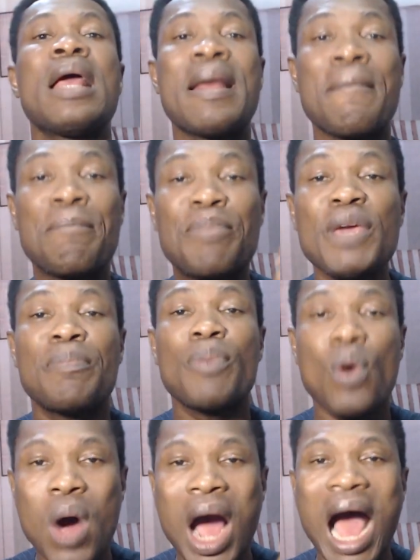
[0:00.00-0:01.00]

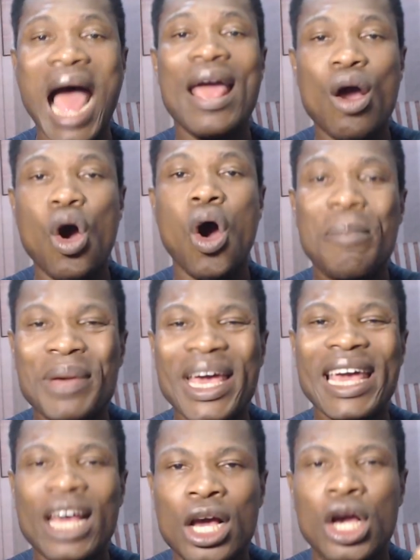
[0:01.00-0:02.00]
people high up
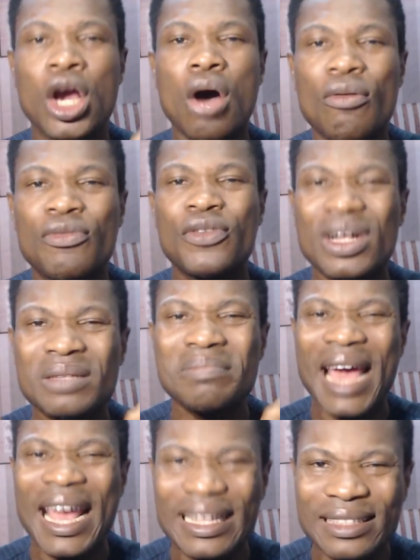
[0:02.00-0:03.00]
in
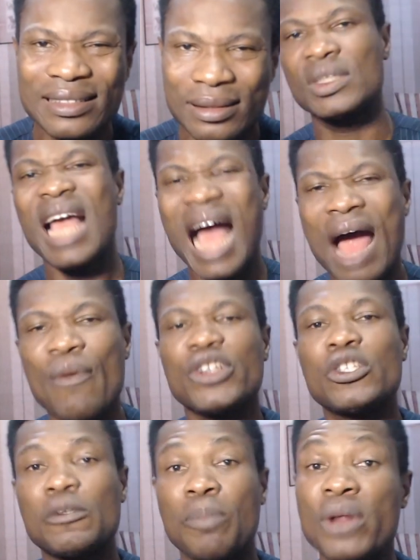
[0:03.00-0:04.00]
government are
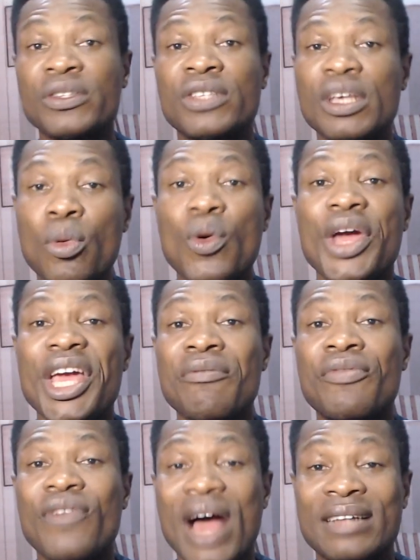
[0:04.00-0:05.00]
responsible. In
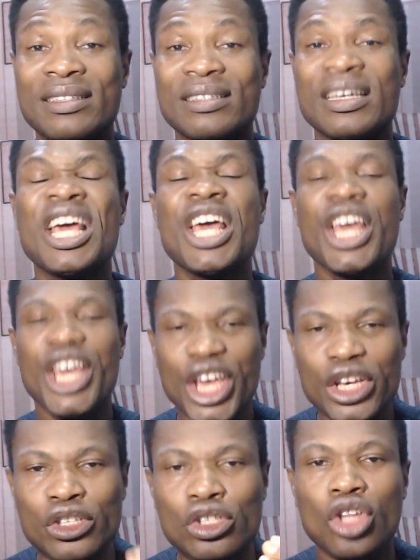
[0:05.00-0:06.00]
fact, he
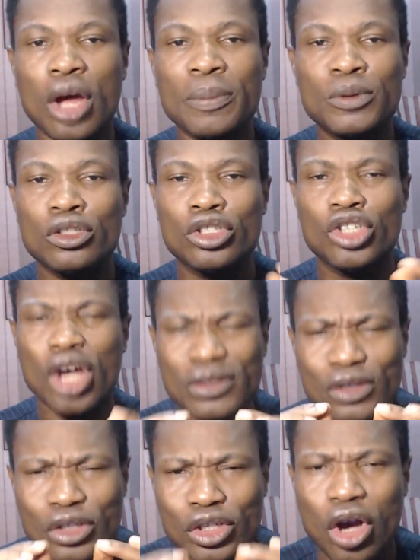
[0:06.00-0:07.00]
stopped just
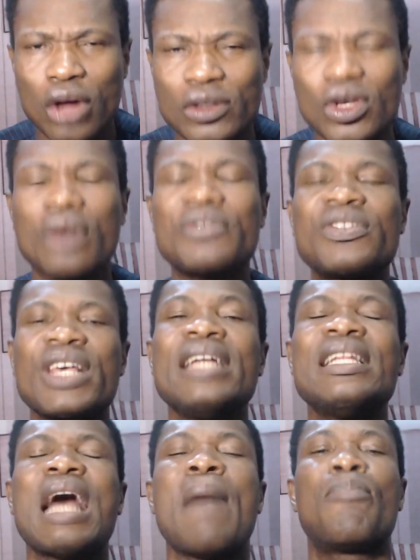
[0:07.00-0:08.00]
short of saying
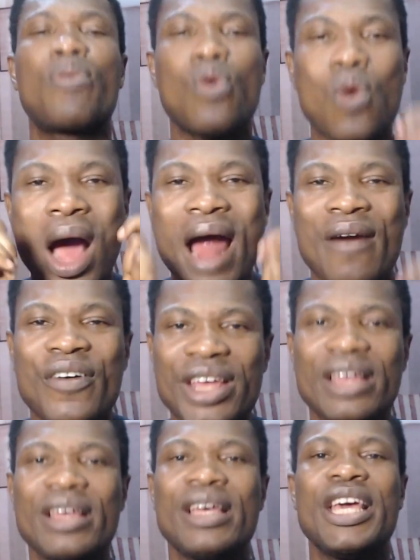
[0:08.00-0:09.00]
that Buhari
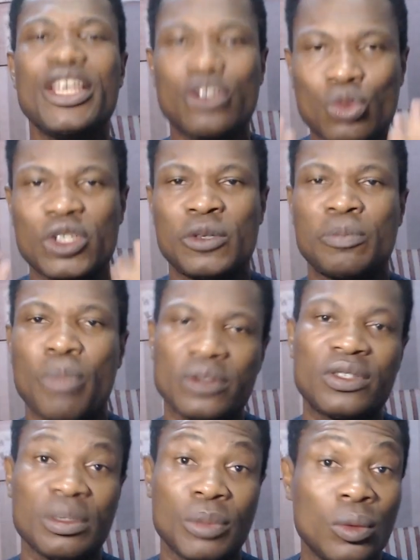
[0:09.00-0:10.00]
is
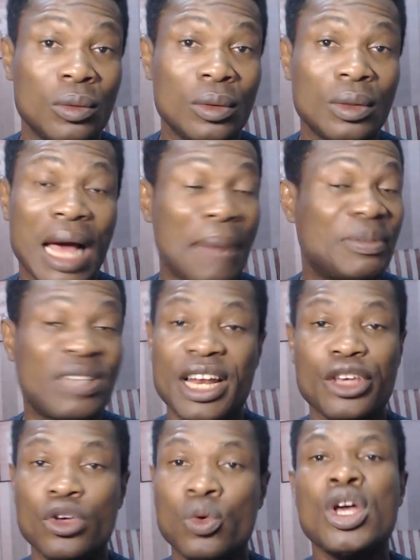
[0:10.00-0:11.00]
responsible. I'm telling
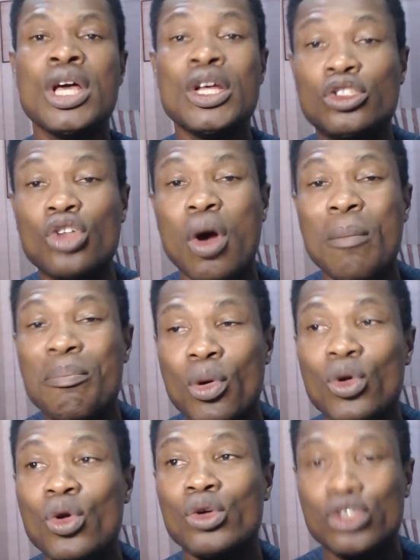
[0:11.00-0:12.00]
you,
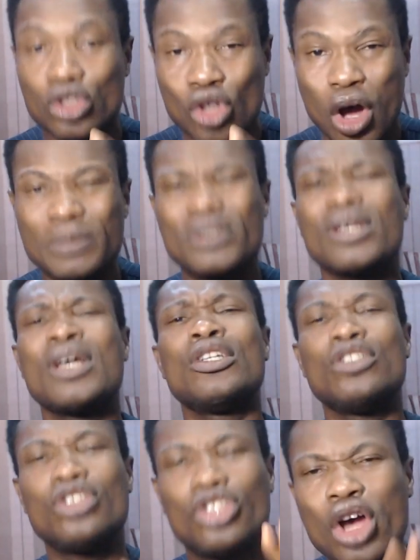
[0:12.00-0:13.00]
Tompolo stopped
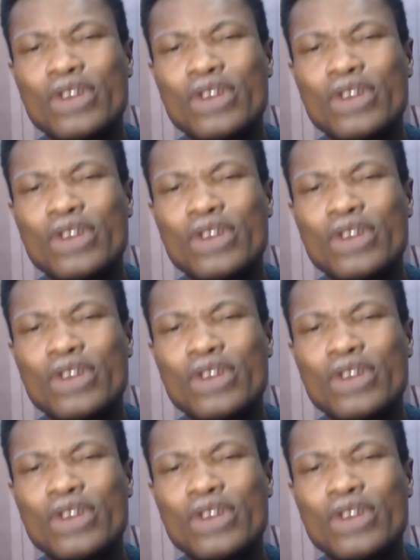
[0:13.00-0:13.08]
just